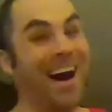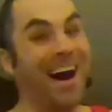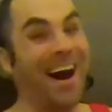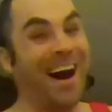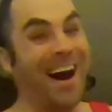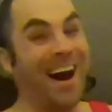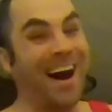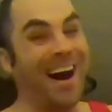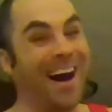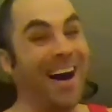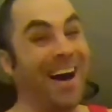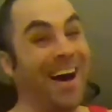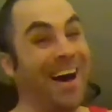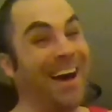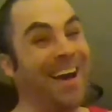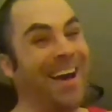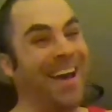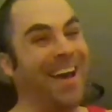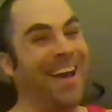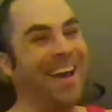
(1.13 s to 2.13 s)

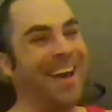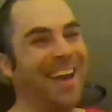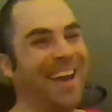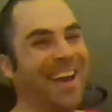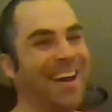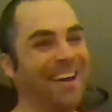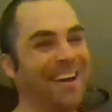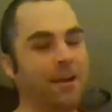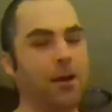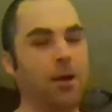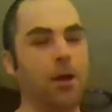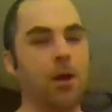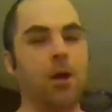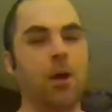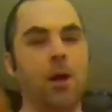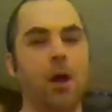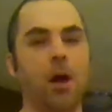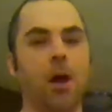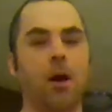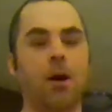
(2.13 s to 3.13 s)
Hi.
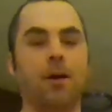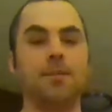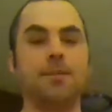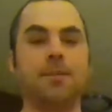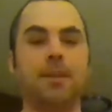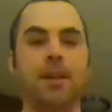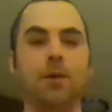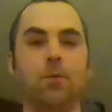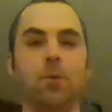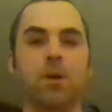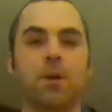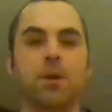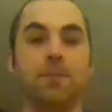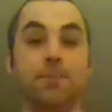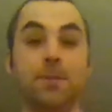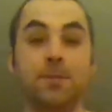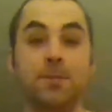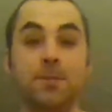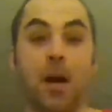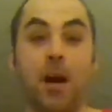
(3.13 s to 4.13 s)
Today we're going
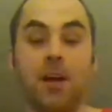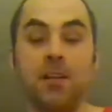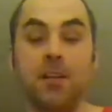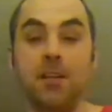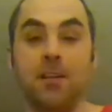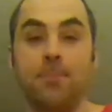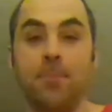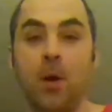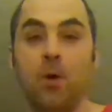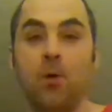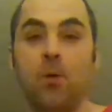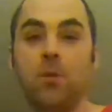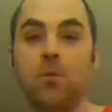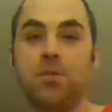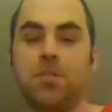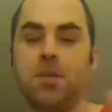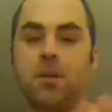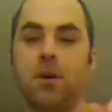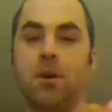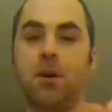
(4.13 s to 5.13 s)
to be talking
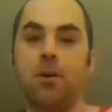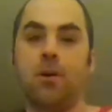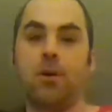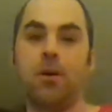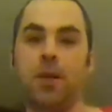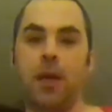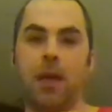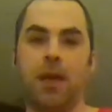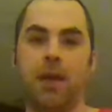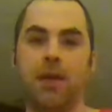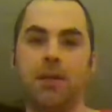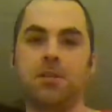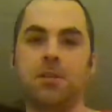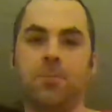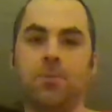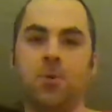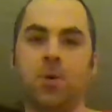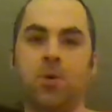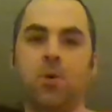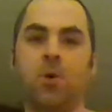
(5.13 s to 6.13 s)
about
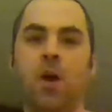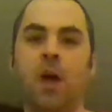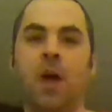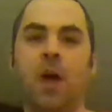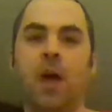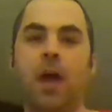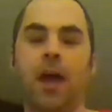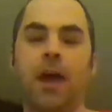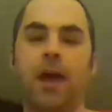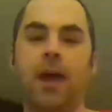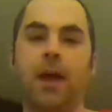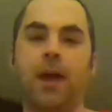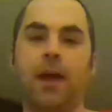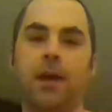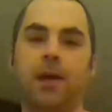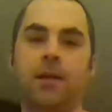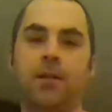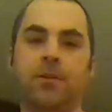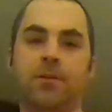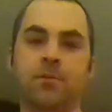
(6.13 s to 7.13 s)
AEW
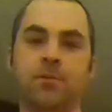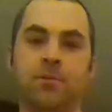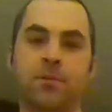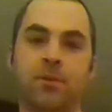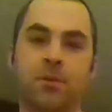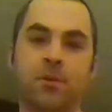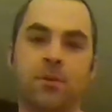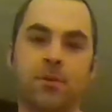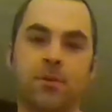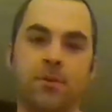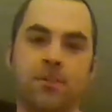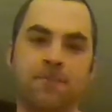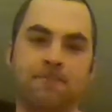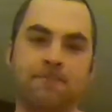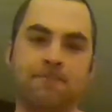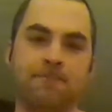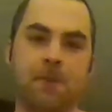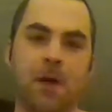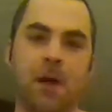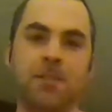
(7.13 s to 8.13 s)
and the
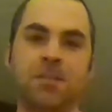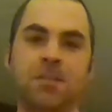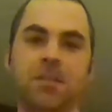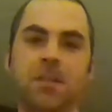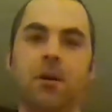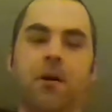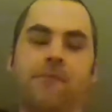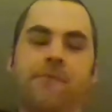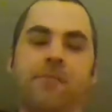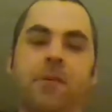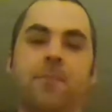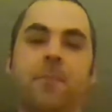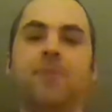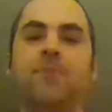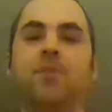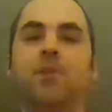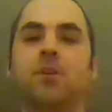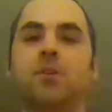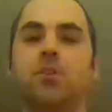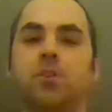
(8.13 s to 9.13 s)
idea of them
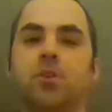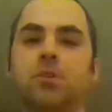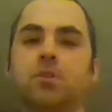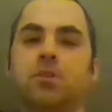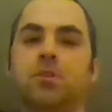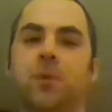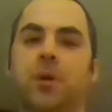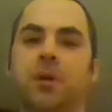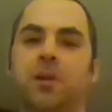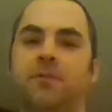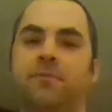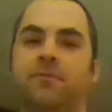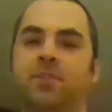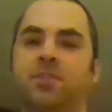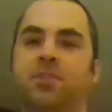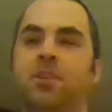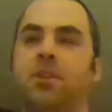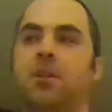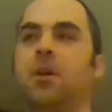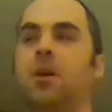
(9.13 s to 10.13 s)
having a cruiserweight
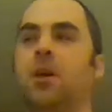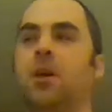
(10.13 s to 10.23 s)
division.